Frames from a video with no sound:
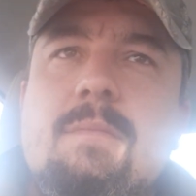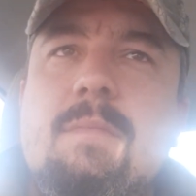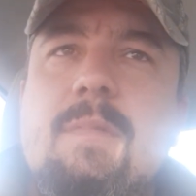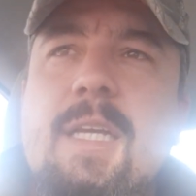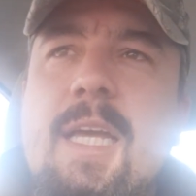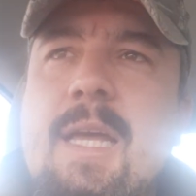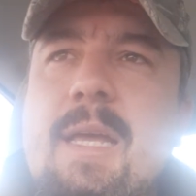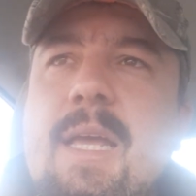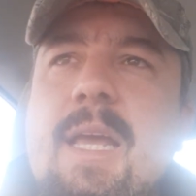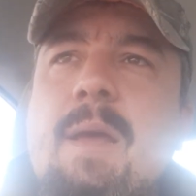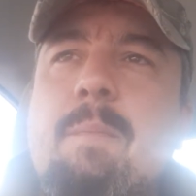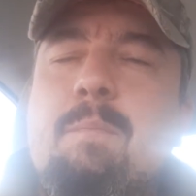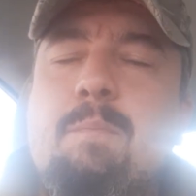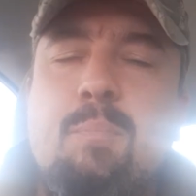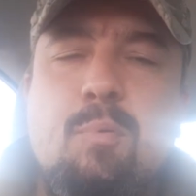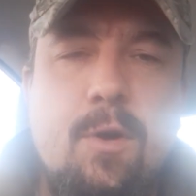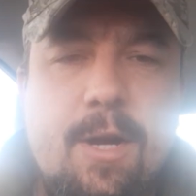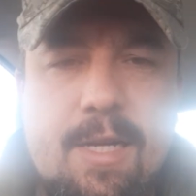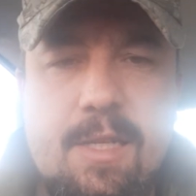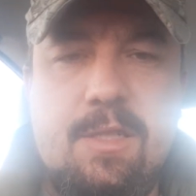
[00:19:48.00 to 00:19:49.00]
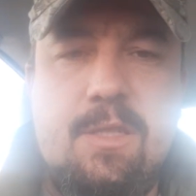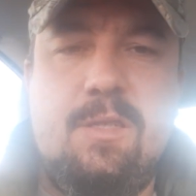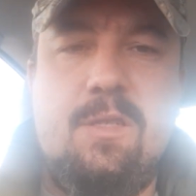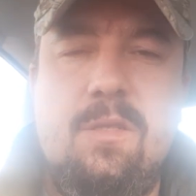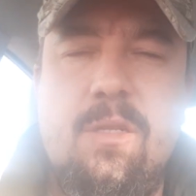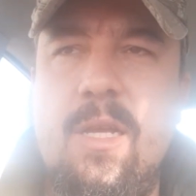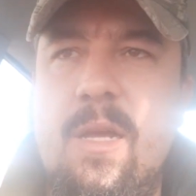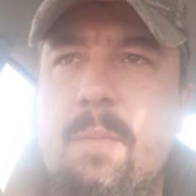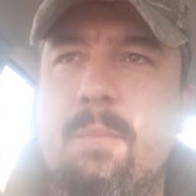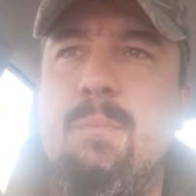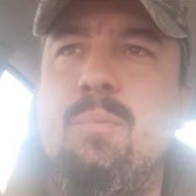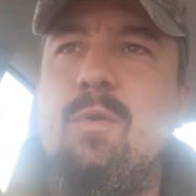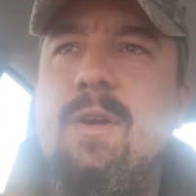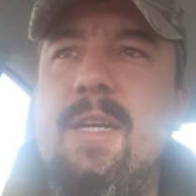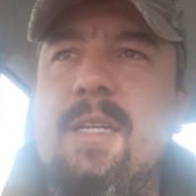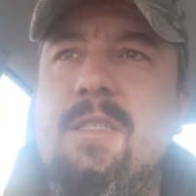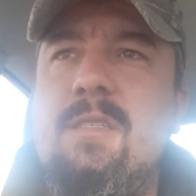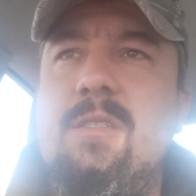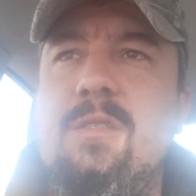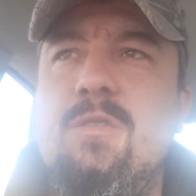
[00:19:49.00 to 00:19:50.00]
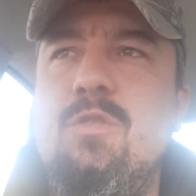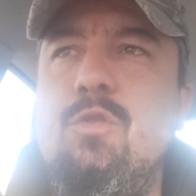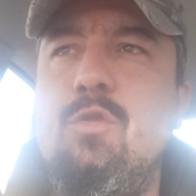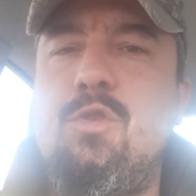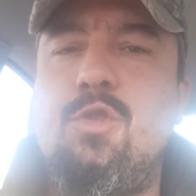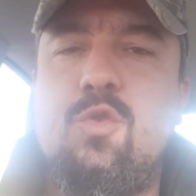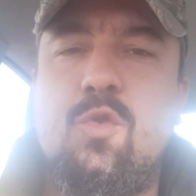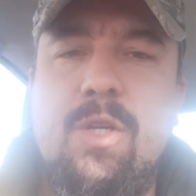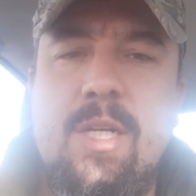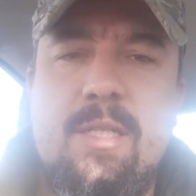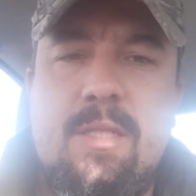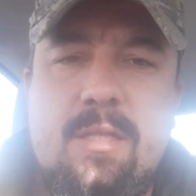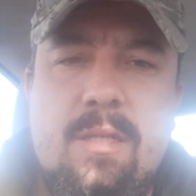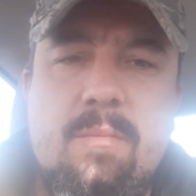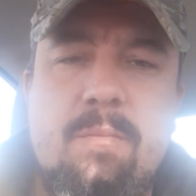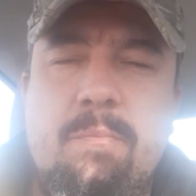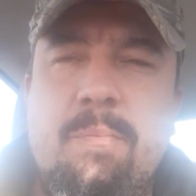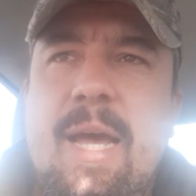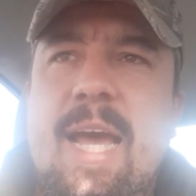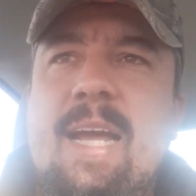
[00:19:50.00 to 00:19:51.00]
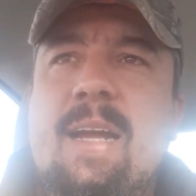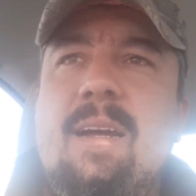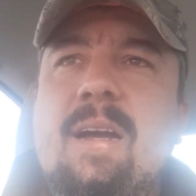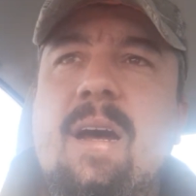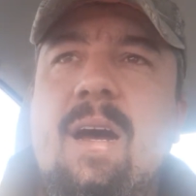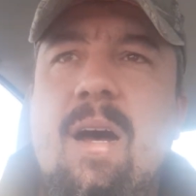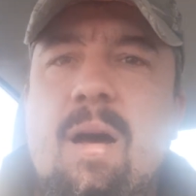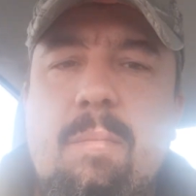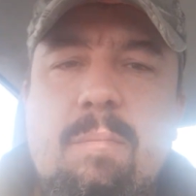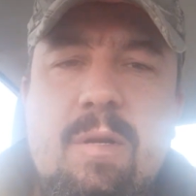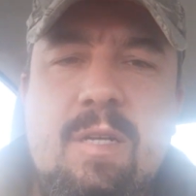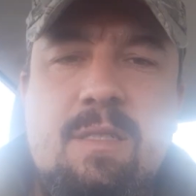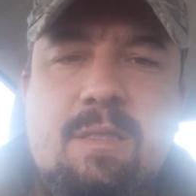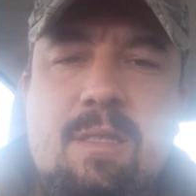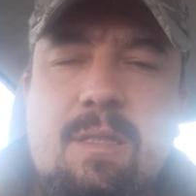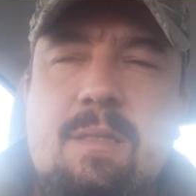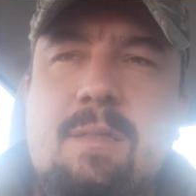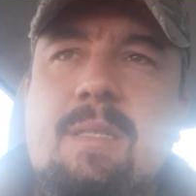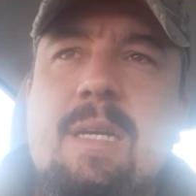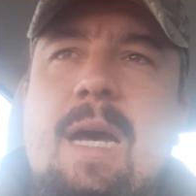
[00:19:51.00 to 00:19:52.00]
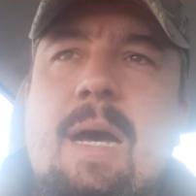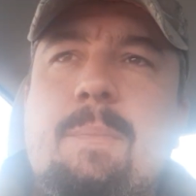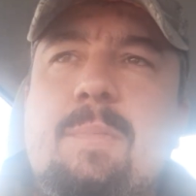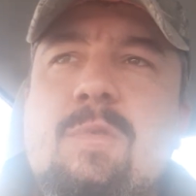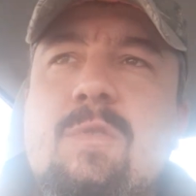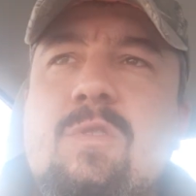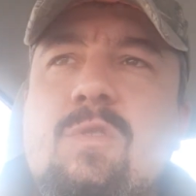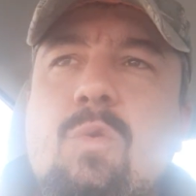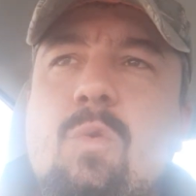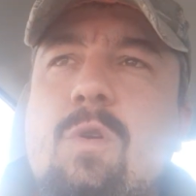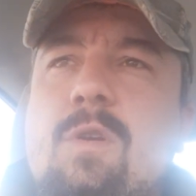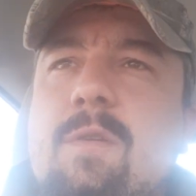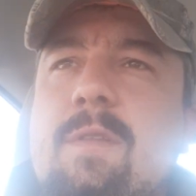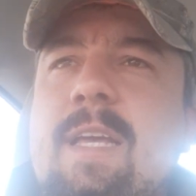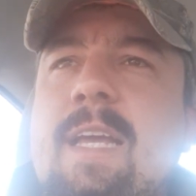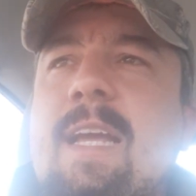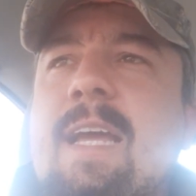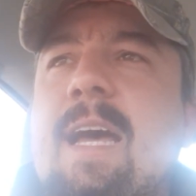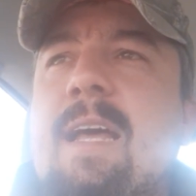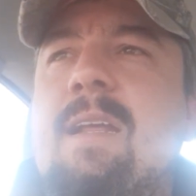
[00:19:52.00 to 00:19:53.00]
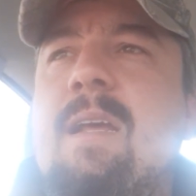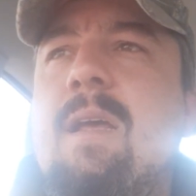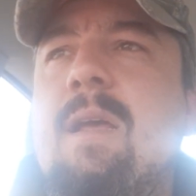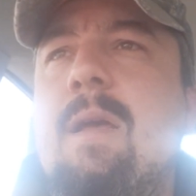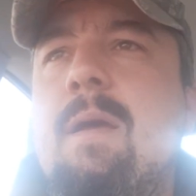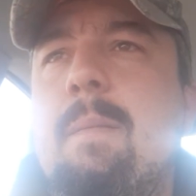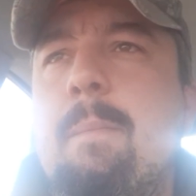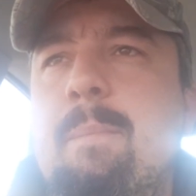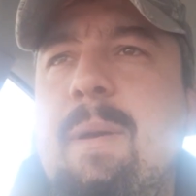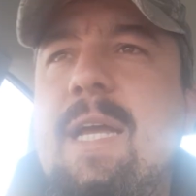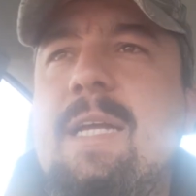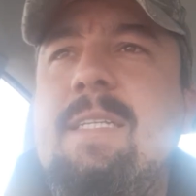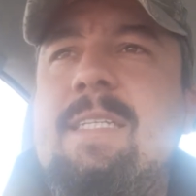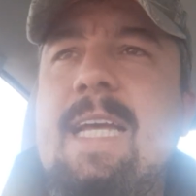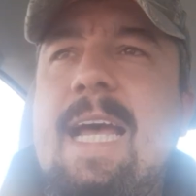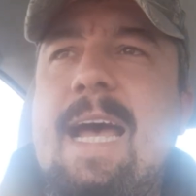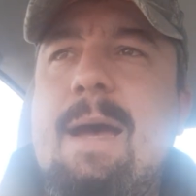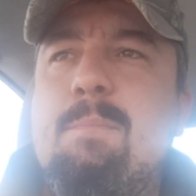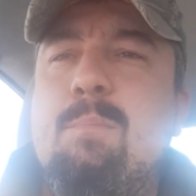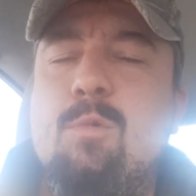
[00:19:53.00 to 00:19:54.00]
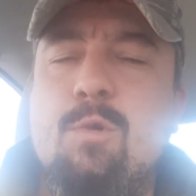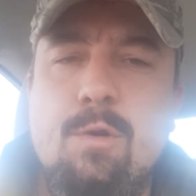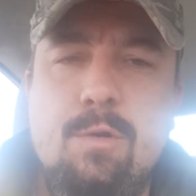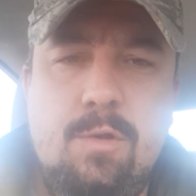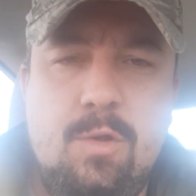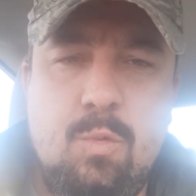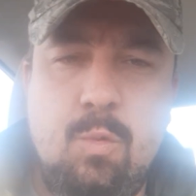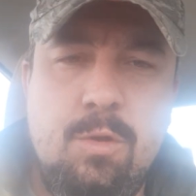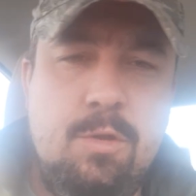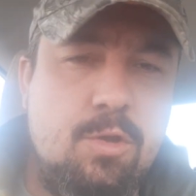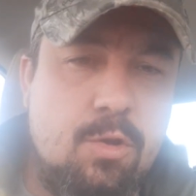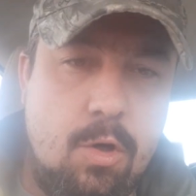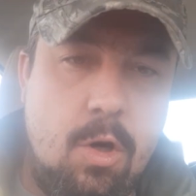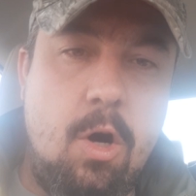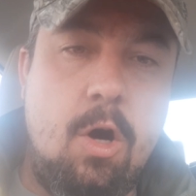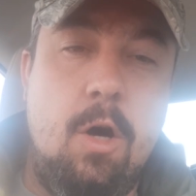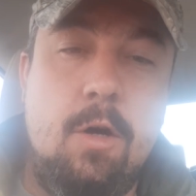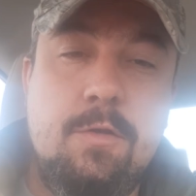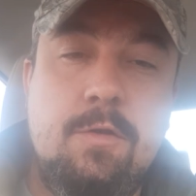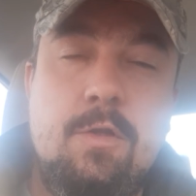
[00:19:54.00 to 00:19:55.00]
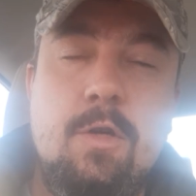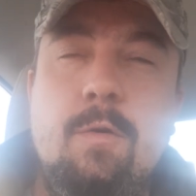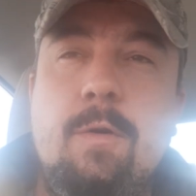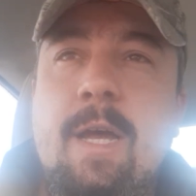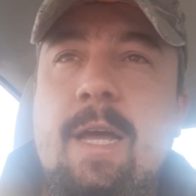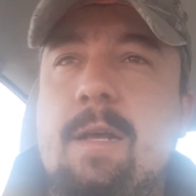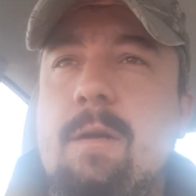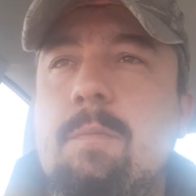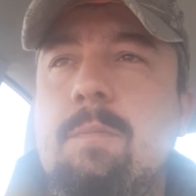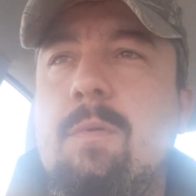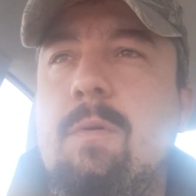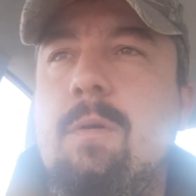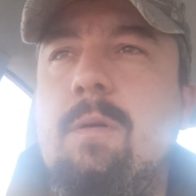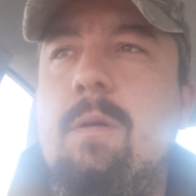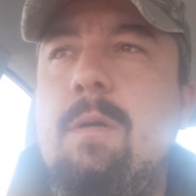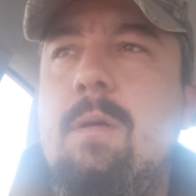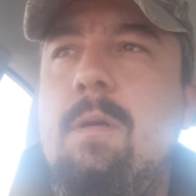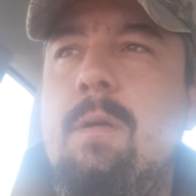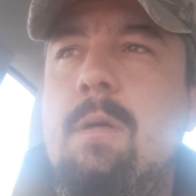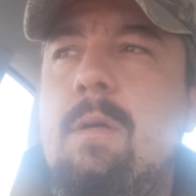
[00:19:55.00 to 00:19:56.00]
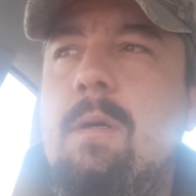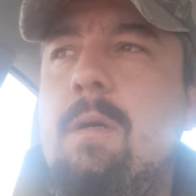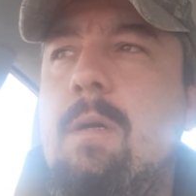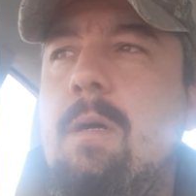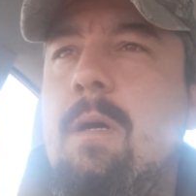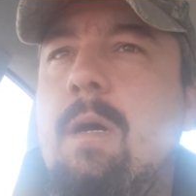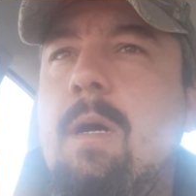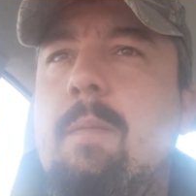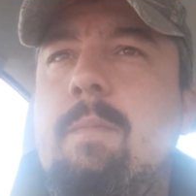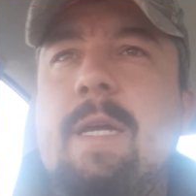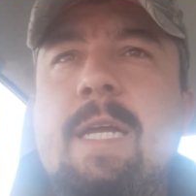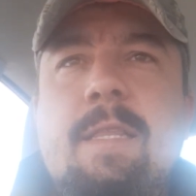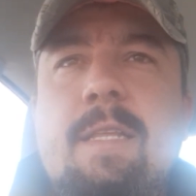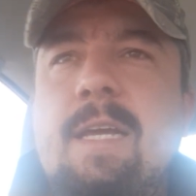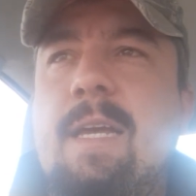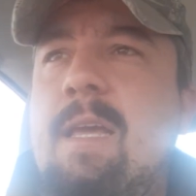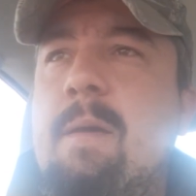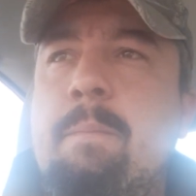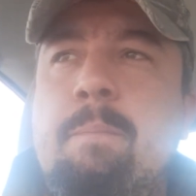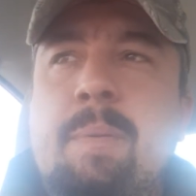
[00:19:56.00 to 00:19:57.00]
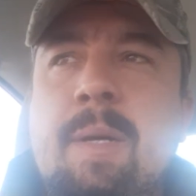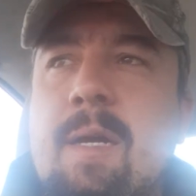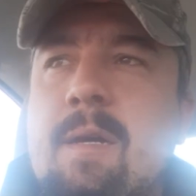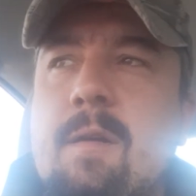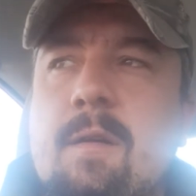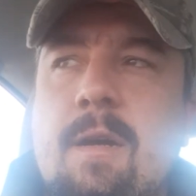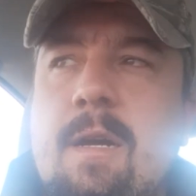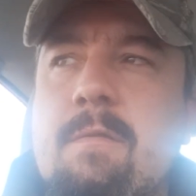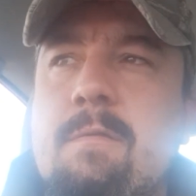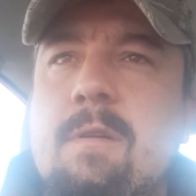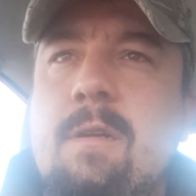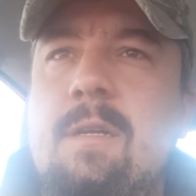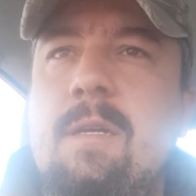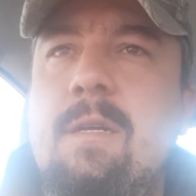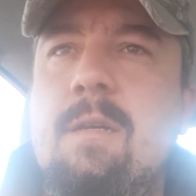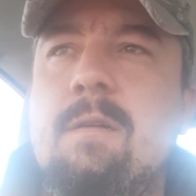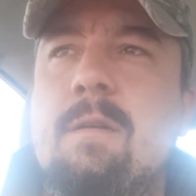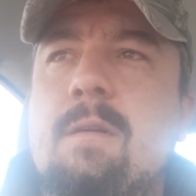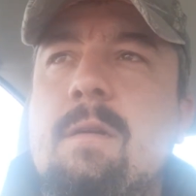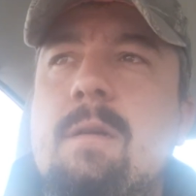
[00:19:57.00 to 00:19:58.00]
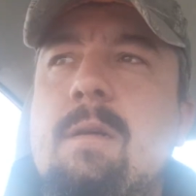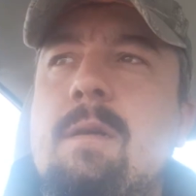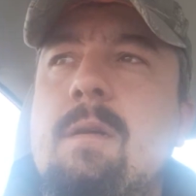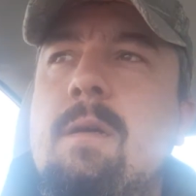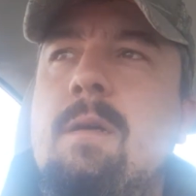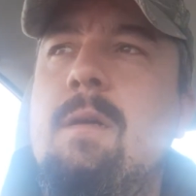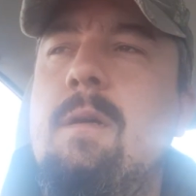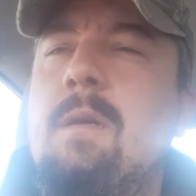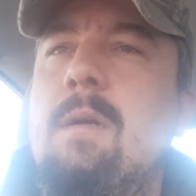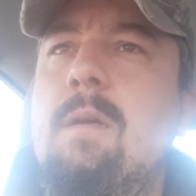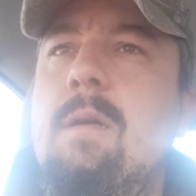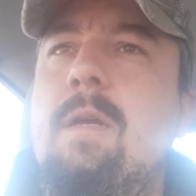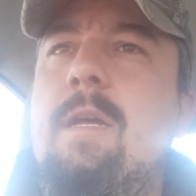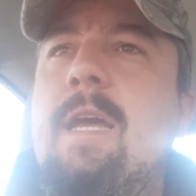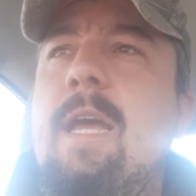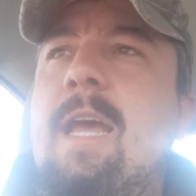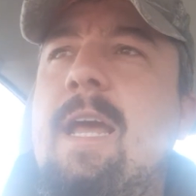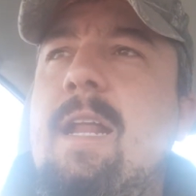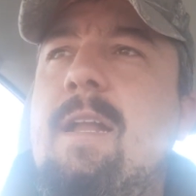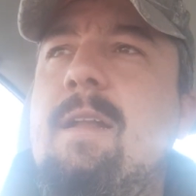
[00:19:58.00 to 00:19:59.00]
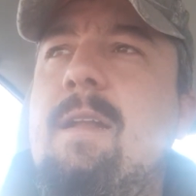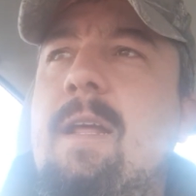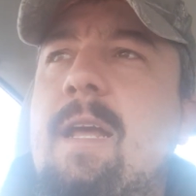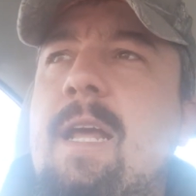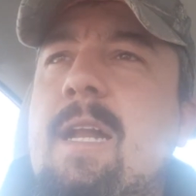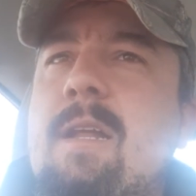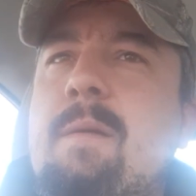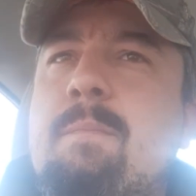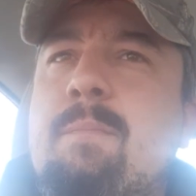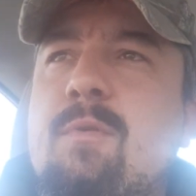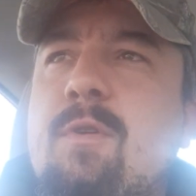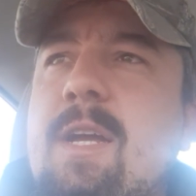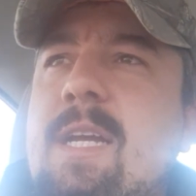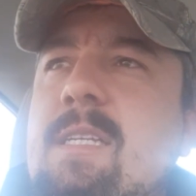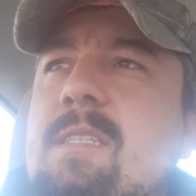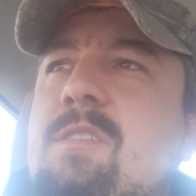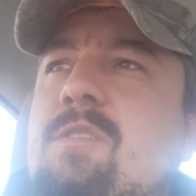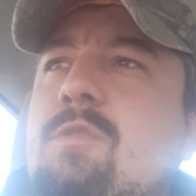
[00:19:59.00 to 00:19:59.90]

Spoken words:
it brings nutrients back up into the top of the soil. They got big tap roots, which are also edible, and they get bigger every year. And it brings